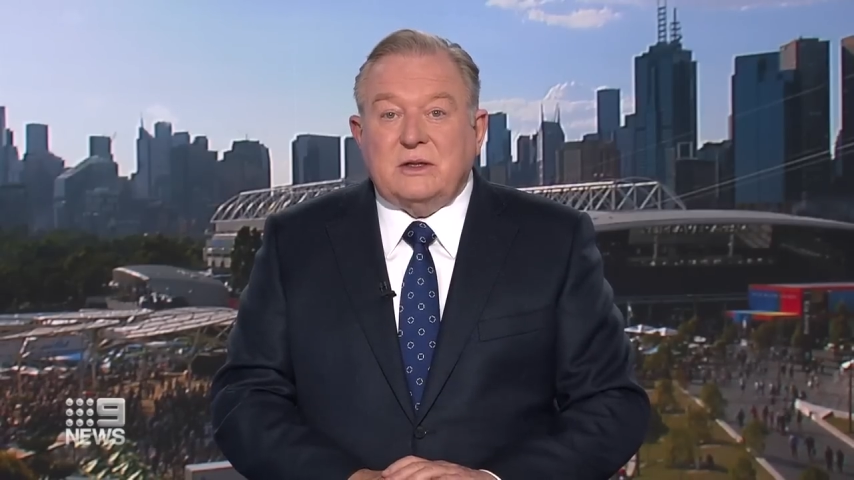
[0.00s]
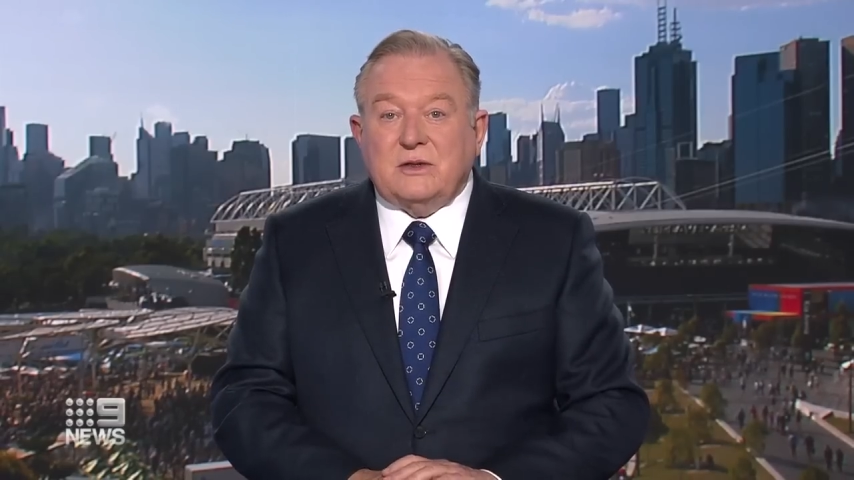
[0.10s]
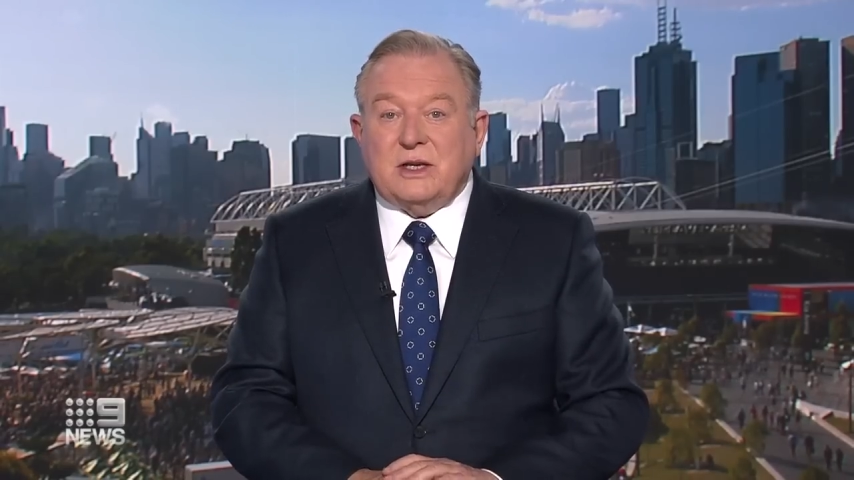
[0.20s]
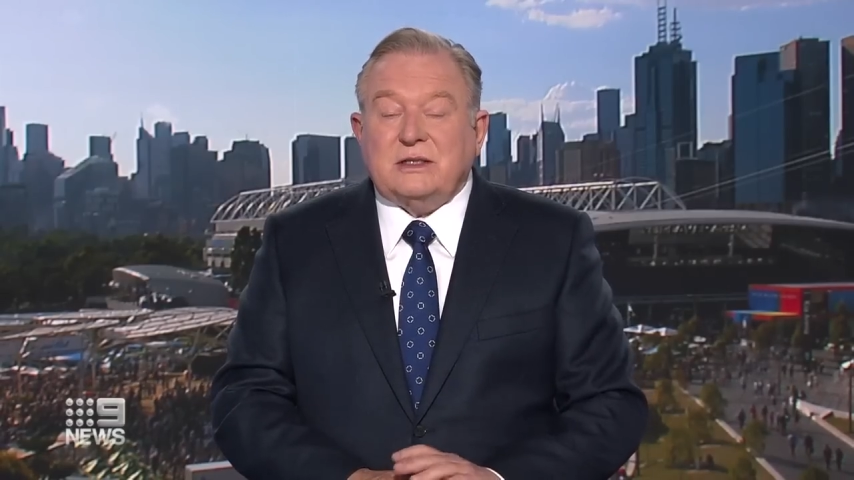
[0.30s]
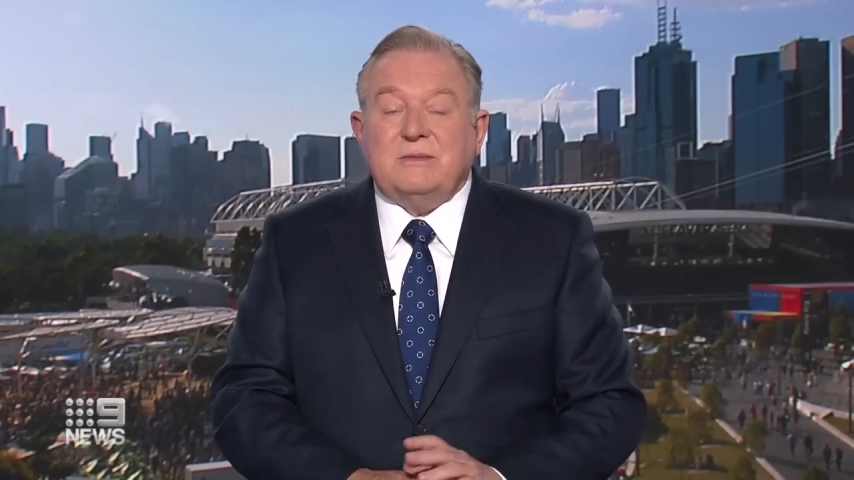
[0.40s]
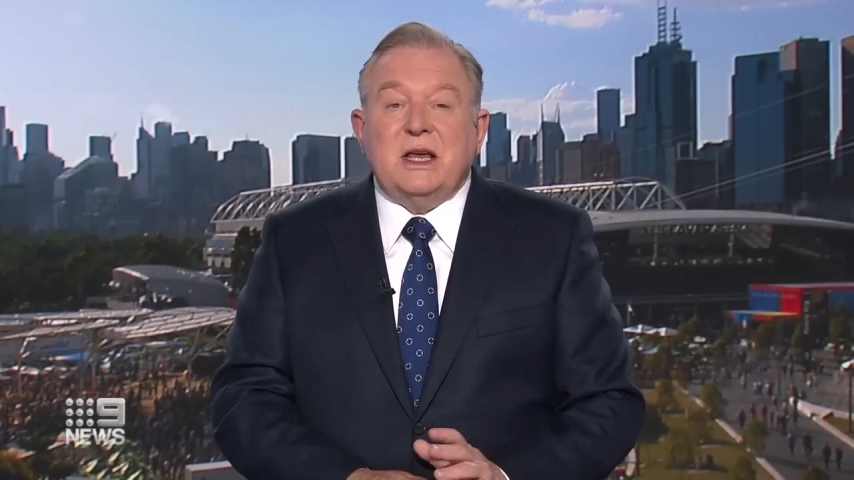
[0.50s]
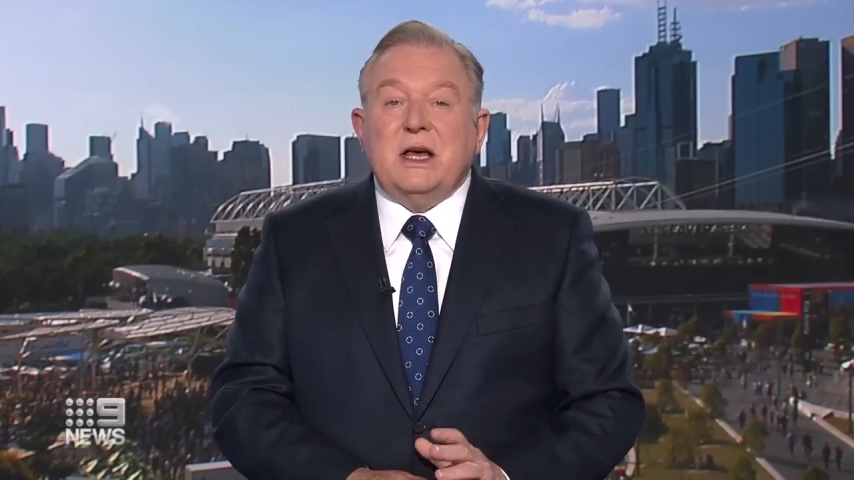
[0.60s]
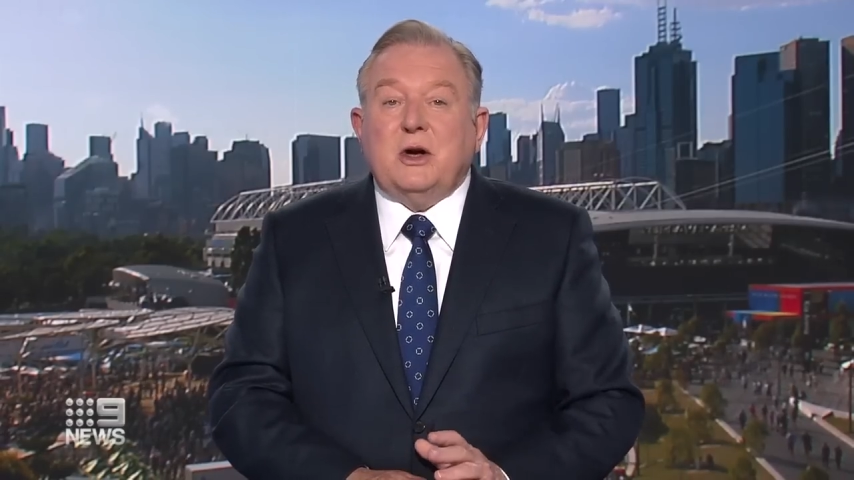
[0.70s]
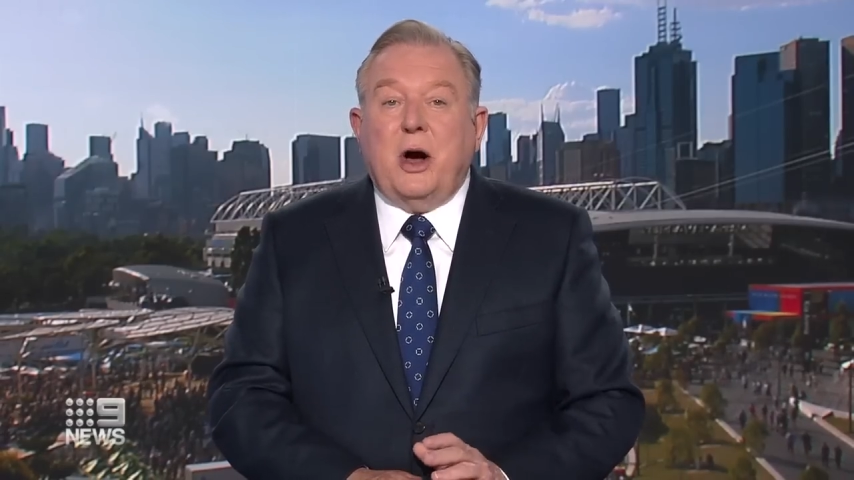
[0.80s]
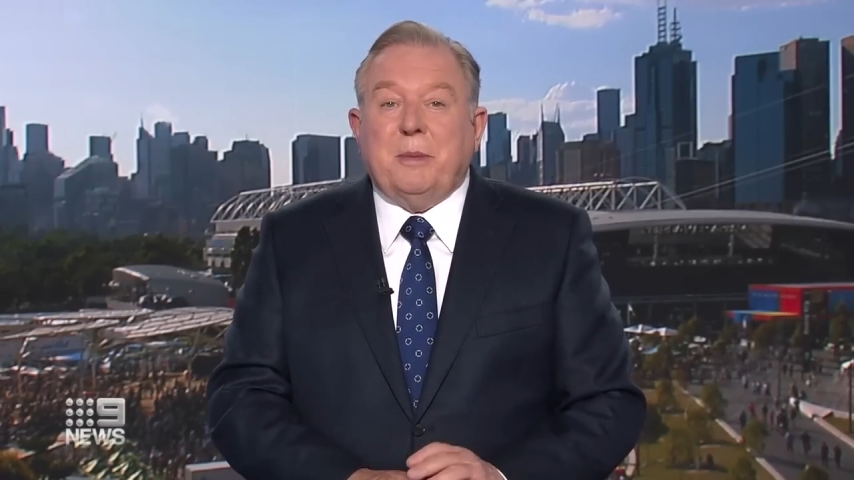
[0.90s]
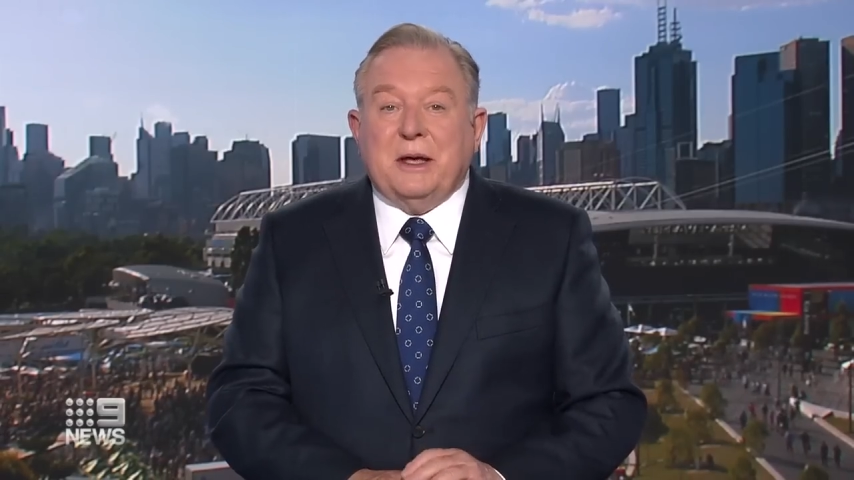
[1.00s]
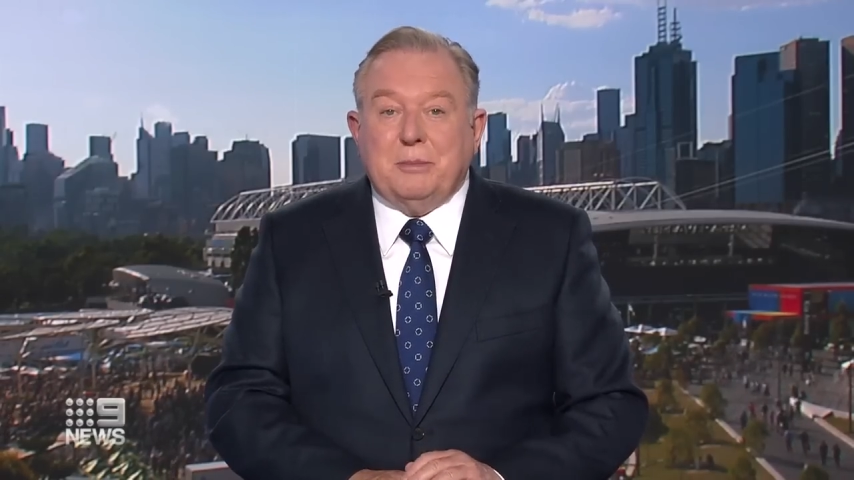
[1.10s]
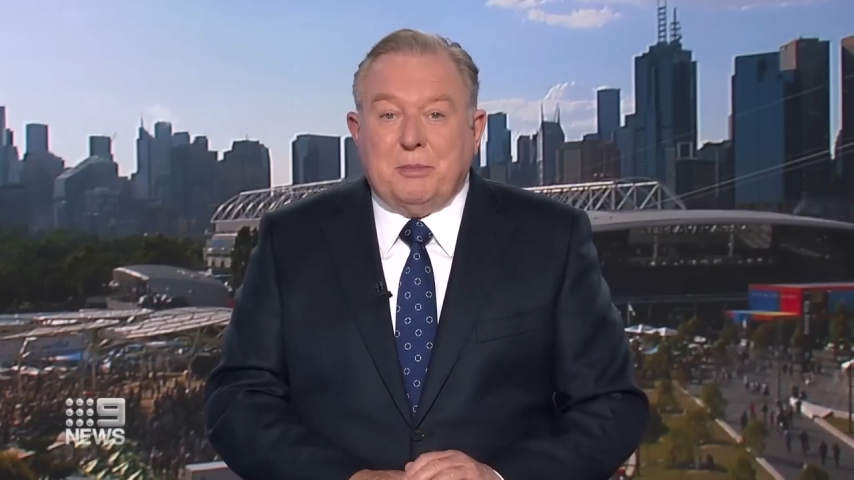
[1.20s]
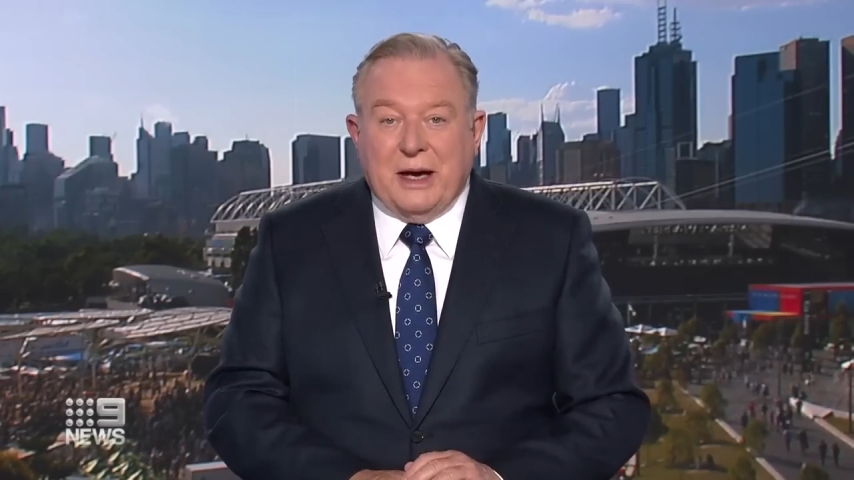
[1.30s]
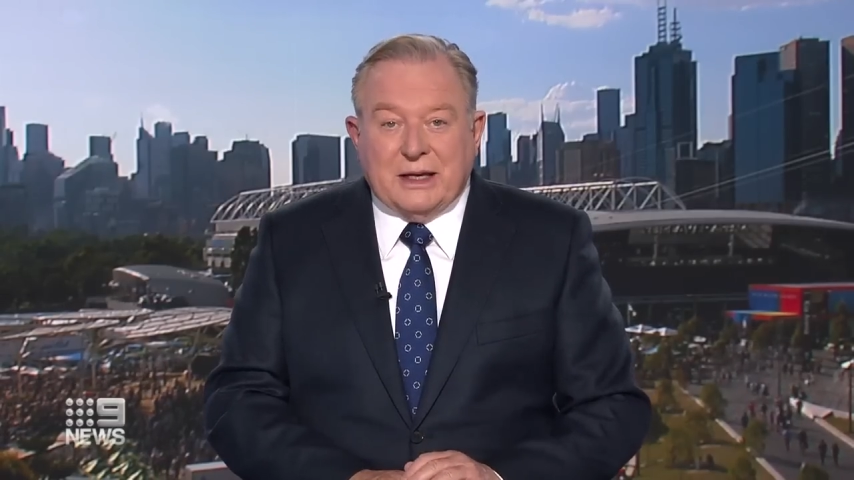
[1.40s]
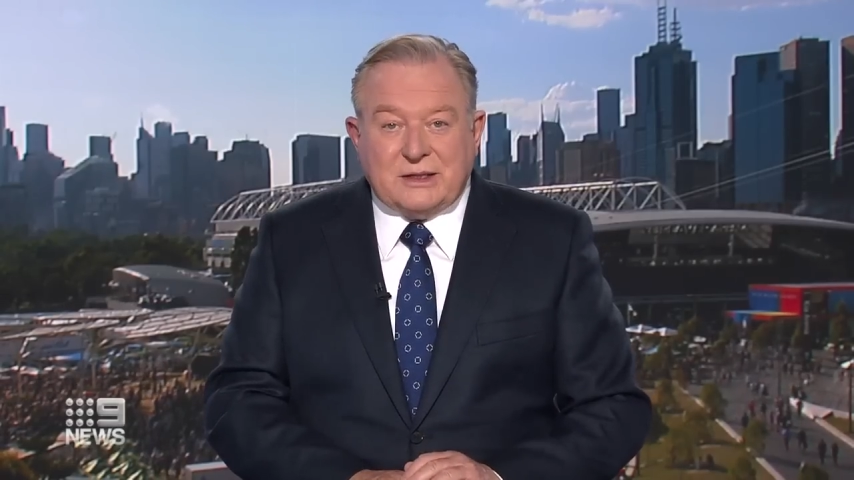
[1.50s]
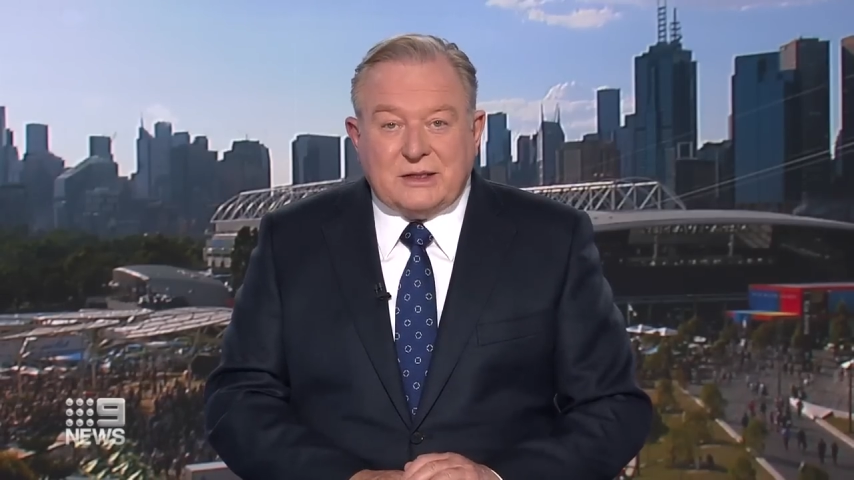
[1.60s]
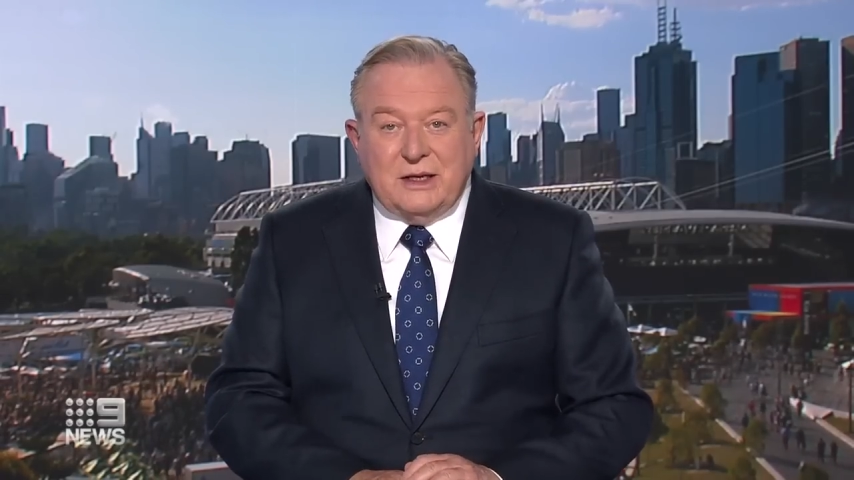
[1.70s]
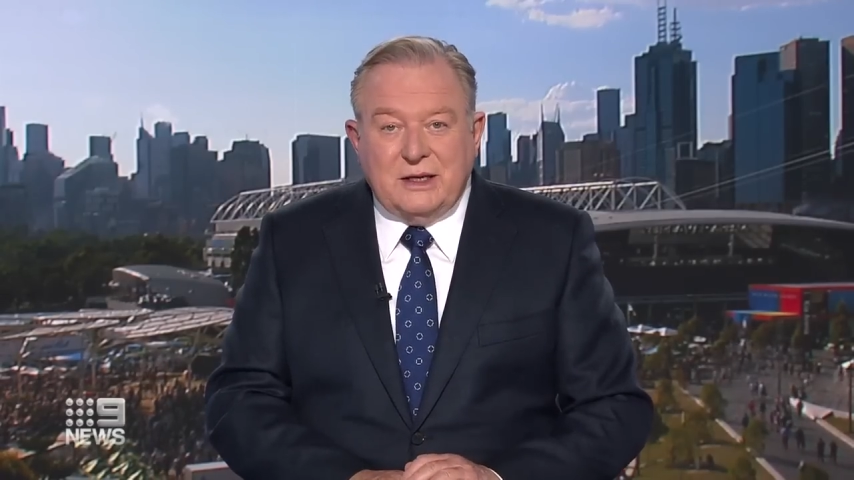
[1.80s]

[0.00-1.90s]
to just copy and paste.